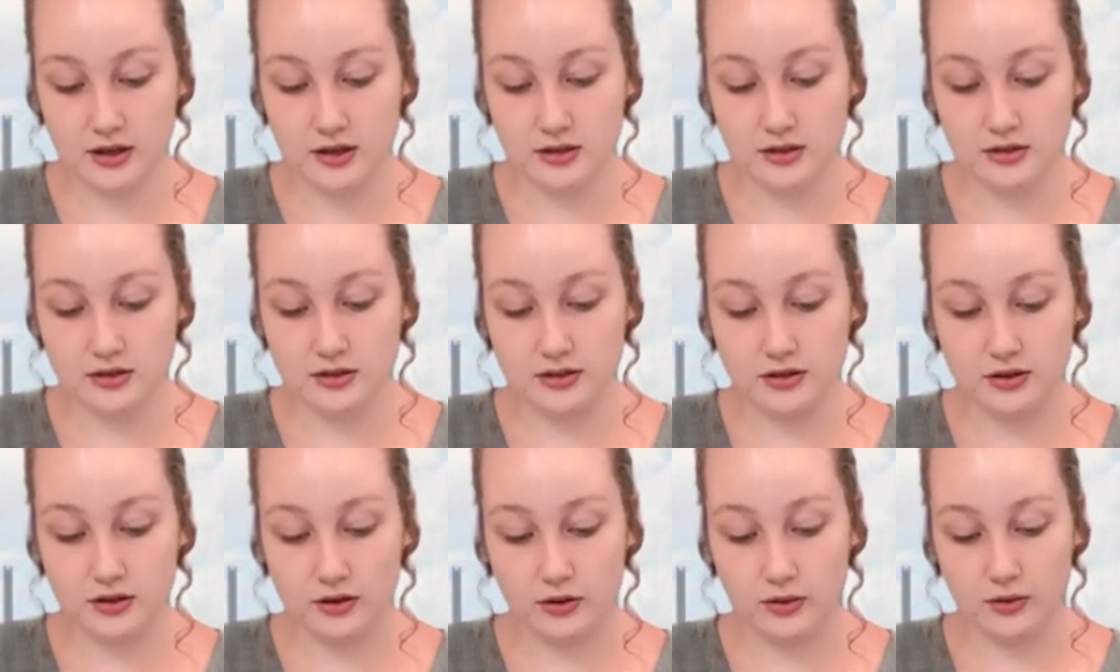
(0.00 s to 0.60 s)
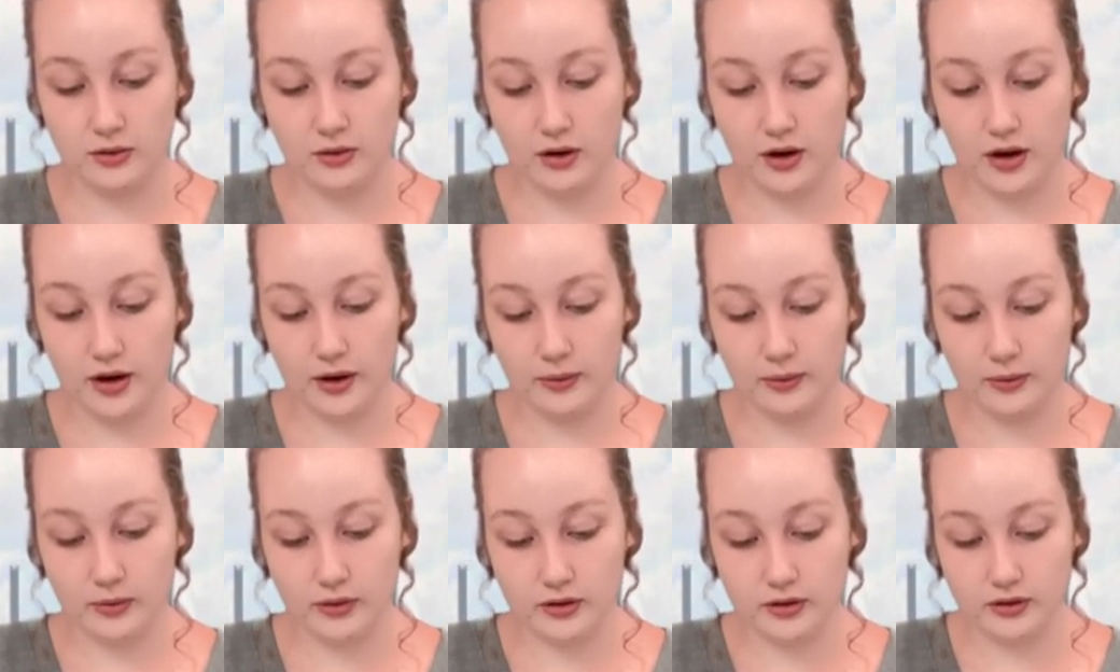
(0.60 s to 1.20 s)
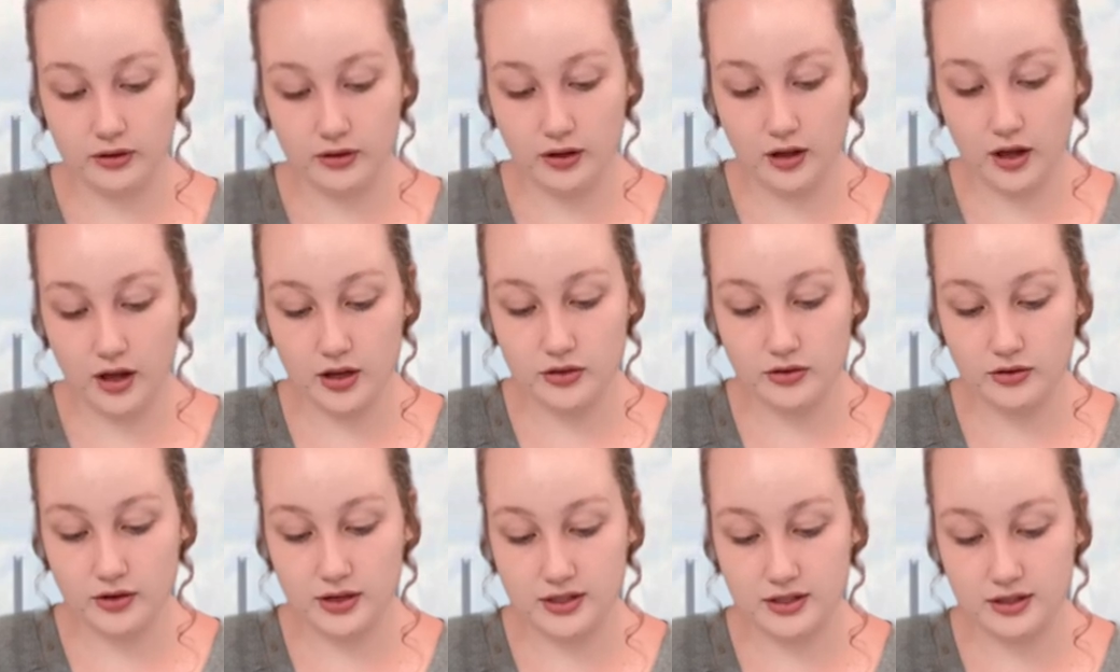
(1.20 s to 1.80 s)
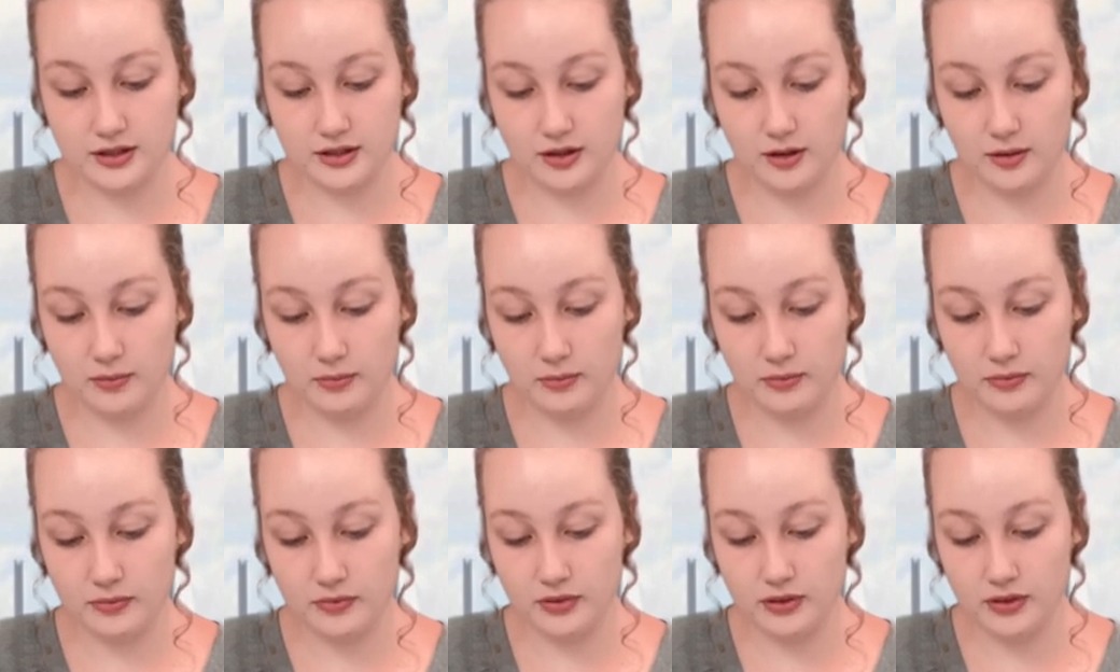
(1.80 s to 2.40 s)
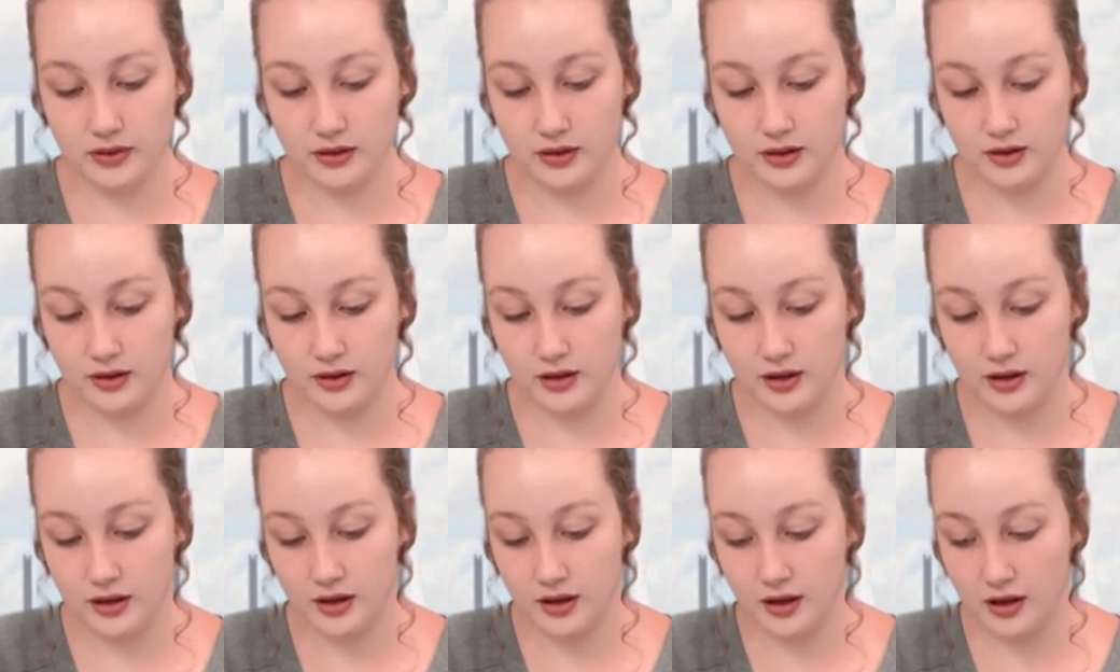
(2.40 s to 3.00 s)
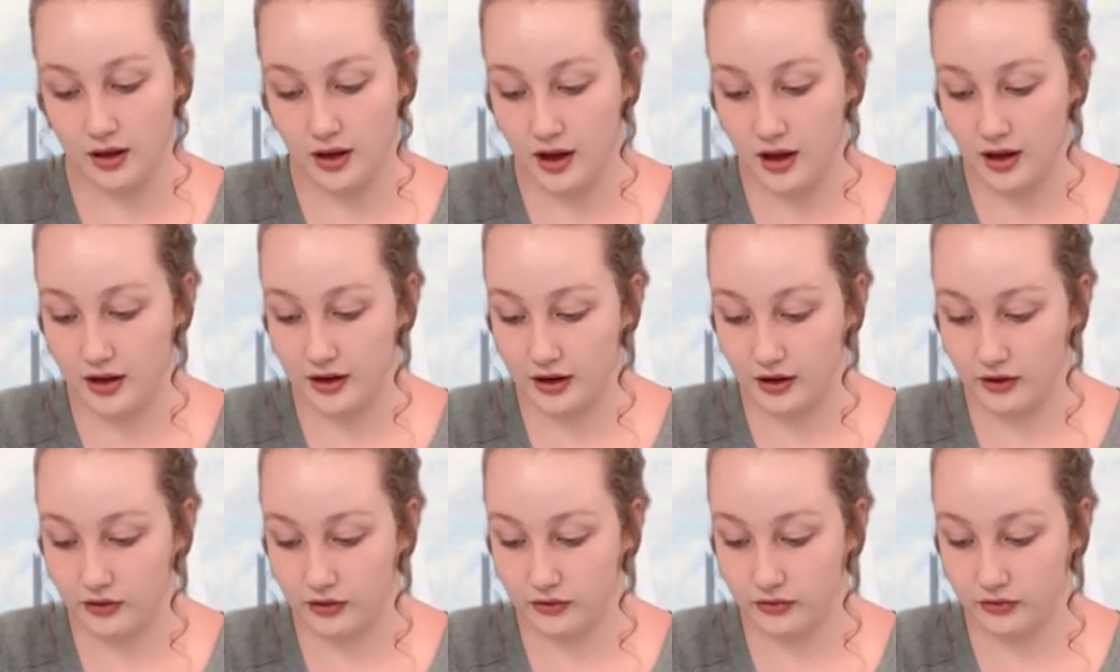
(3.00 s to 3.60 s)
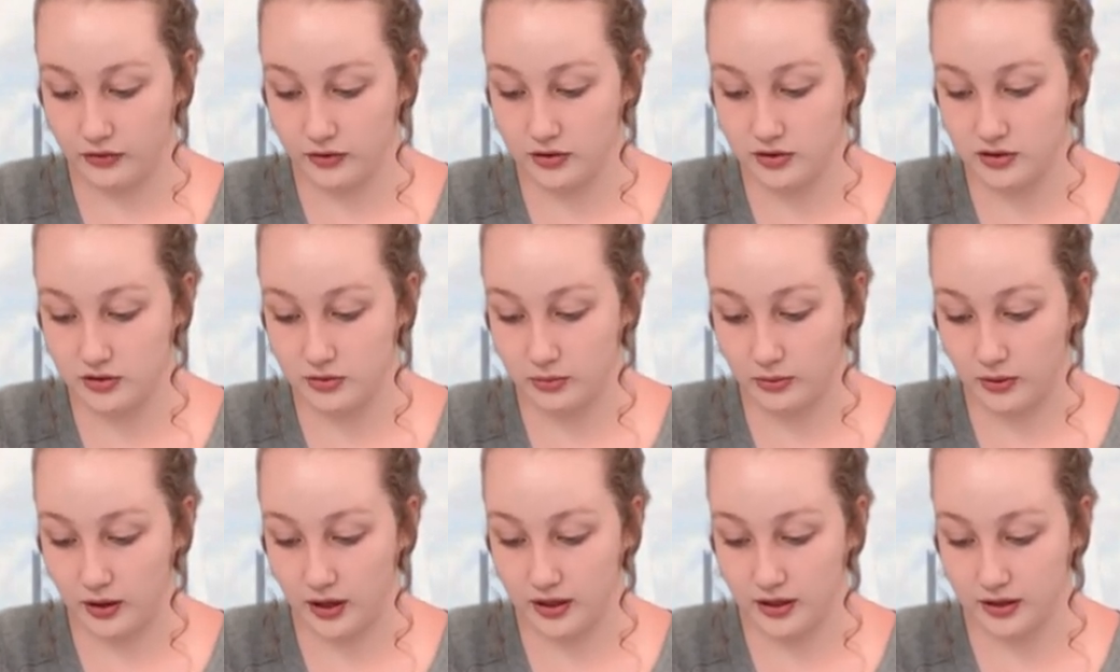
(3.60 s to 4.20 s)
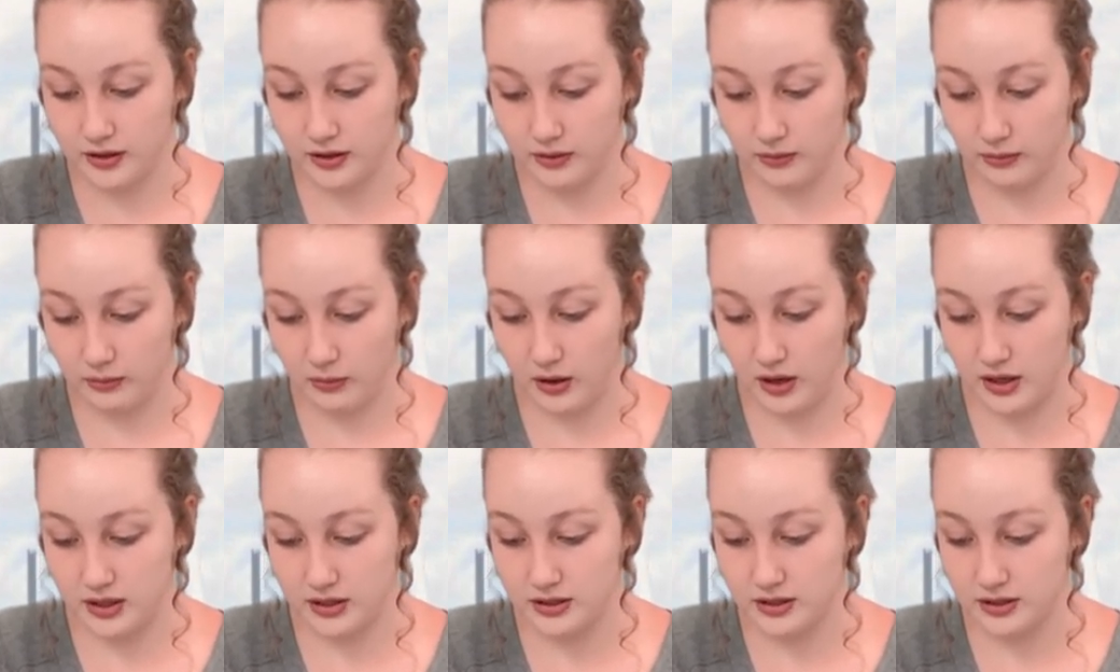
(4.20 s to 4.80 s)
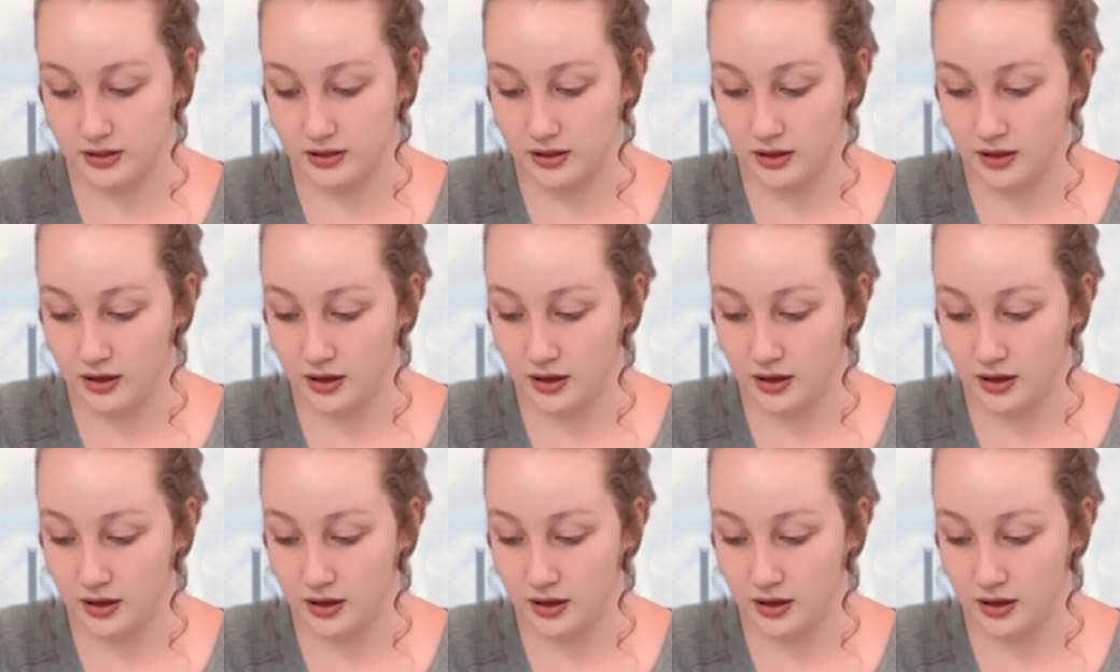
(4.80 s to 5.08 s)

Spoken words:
so I will address them. Now, the first one was,